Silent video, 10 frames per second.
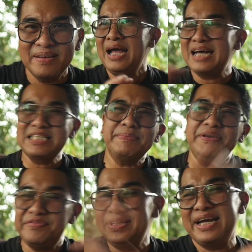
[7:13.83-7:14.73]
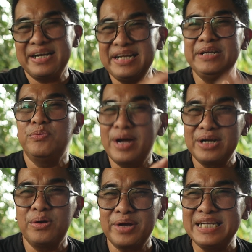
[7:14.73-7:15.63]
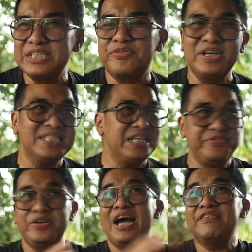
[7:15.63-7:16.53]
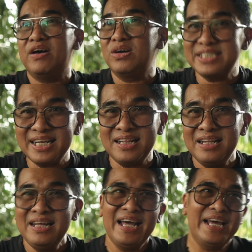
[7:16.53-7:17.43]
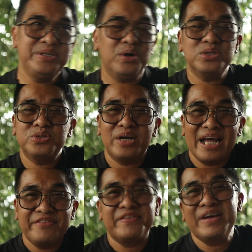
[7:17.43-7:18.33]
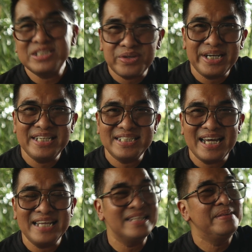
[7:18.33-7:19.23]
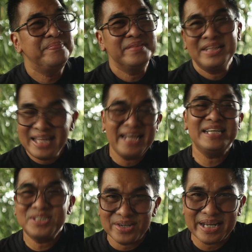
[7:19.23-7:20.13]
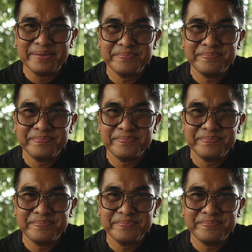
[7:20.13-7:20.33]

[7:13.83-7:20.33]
Except if they're in one location. For instance, if you have a hotel and you also have a restaurant inside, then it's okay.